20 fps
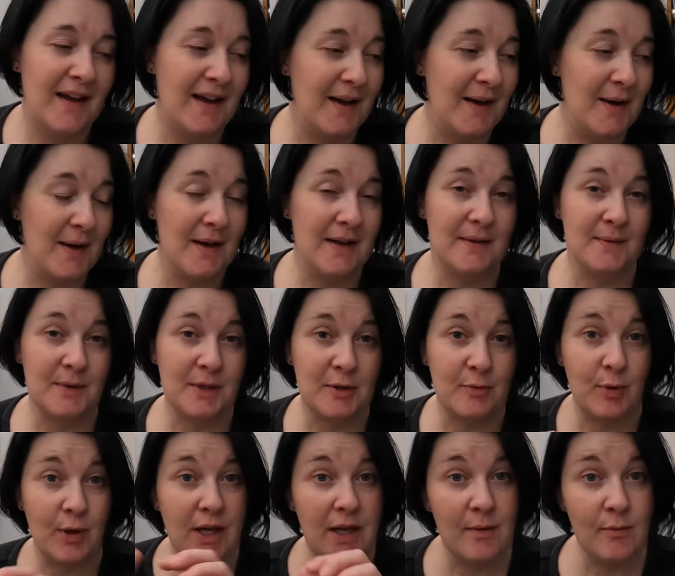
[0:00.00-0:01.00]
and we're gonna
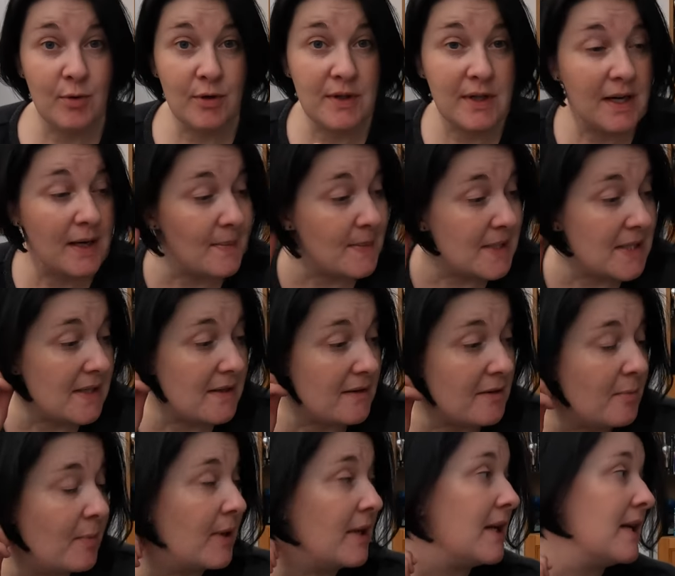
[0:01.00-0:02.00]
prick it and put the lemon
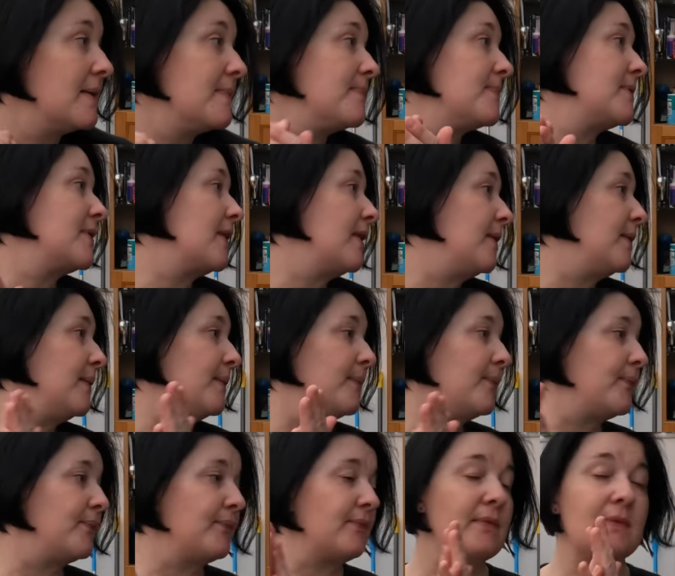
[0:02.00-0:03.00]
syrup in it. So
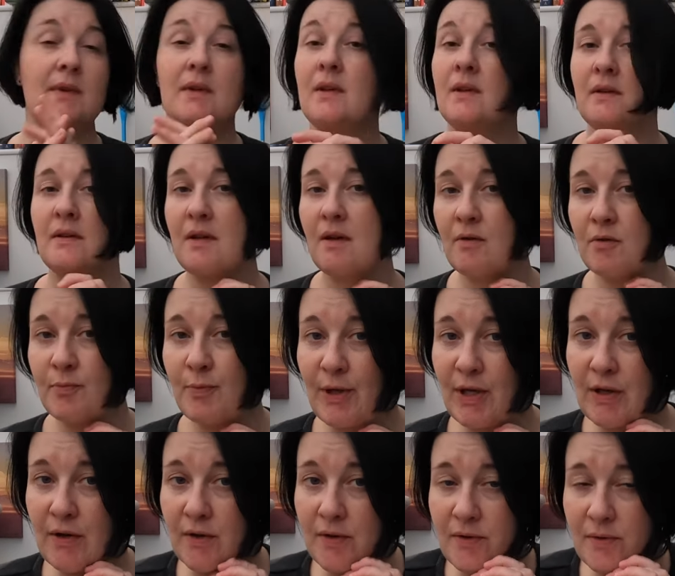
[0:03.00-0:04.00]
that would be
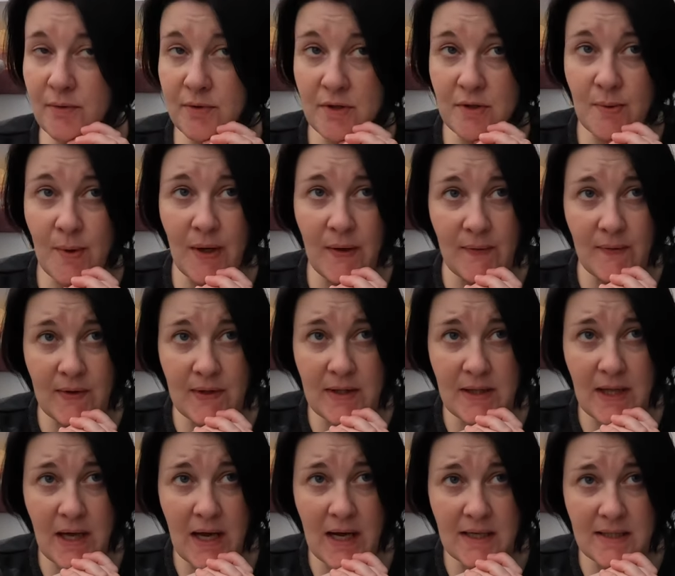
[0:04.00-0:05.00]
good. We're just waiting for
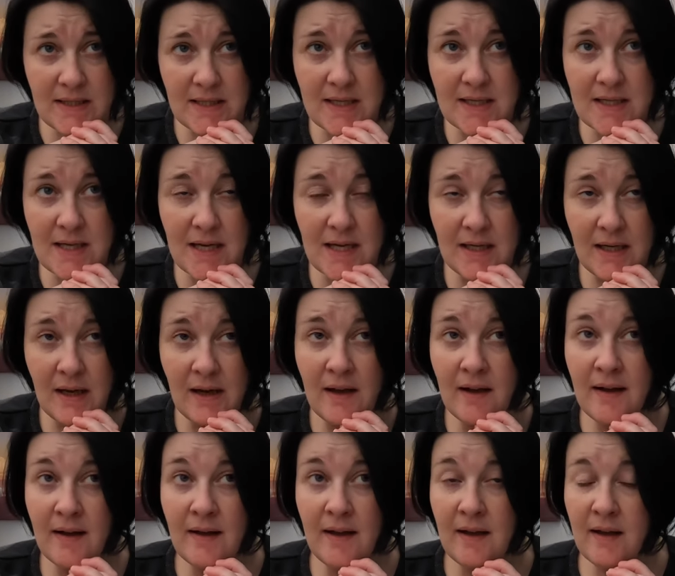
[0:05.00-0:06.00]
that, and then
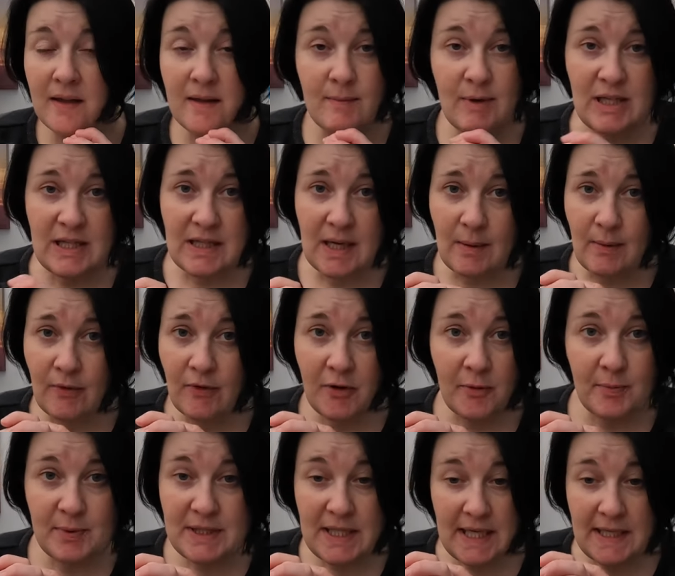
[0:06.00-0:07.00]
in the meantime, we've
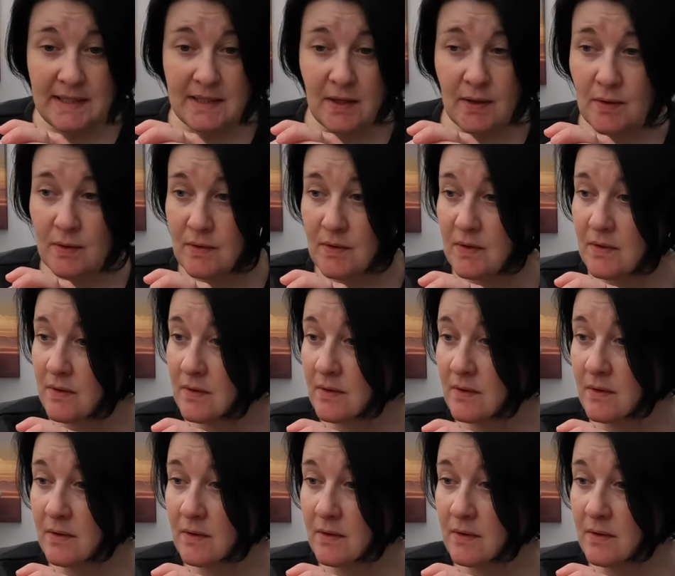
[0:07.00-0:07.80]
got potatoes